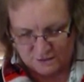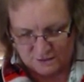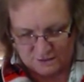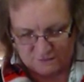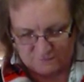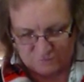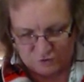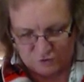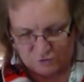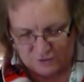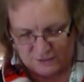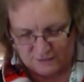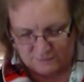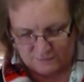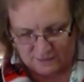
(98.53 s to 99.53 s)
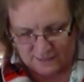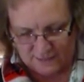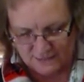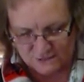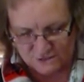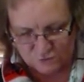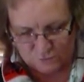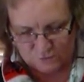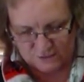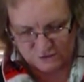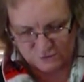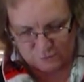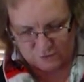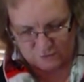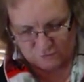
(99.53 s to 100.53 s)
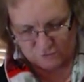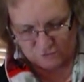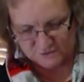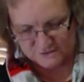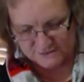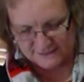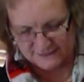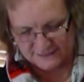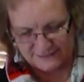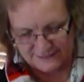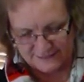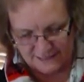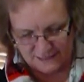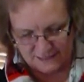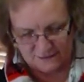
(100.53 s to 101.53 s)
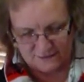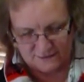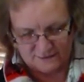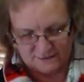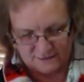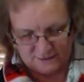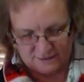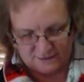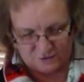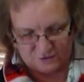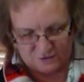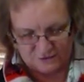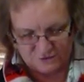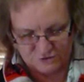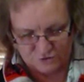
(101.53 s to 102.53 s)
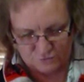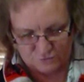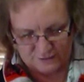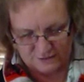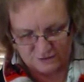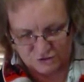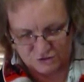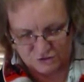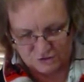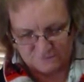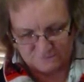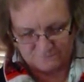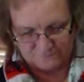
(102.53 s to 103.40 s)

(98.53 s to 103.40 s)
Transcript: um, you need 8 squares where I've got this tealy colour, and you need 2 each